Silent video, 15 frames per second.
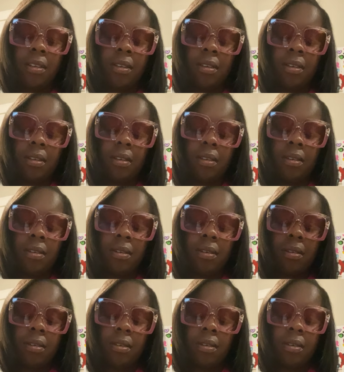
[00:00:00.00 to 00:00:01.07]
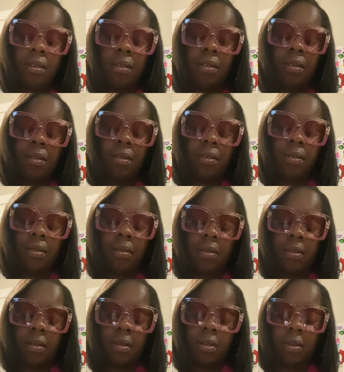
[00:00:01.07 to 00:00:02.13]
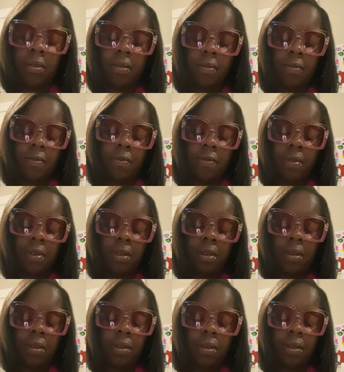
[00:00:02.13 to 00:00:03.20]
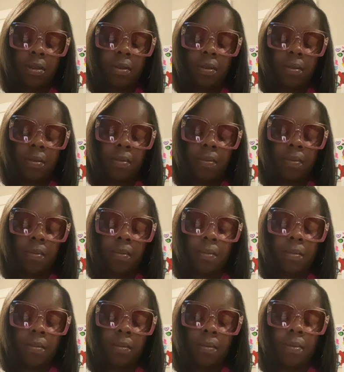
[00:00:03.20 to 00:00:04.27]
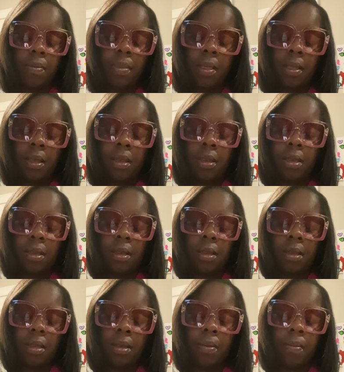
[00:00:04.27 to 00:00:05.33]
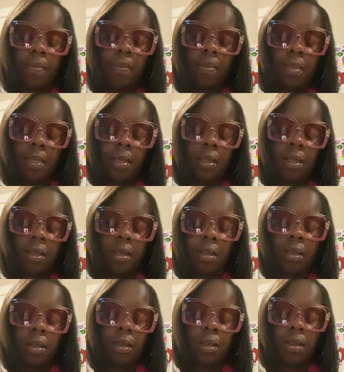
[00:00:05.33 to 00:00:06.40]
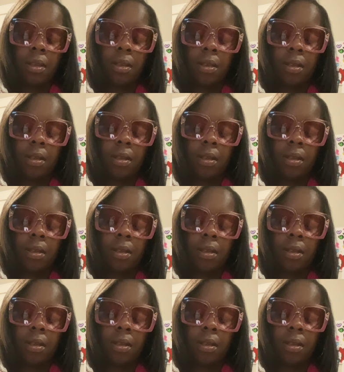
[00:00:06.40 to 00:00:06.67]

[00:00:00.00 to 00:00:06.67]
(silence)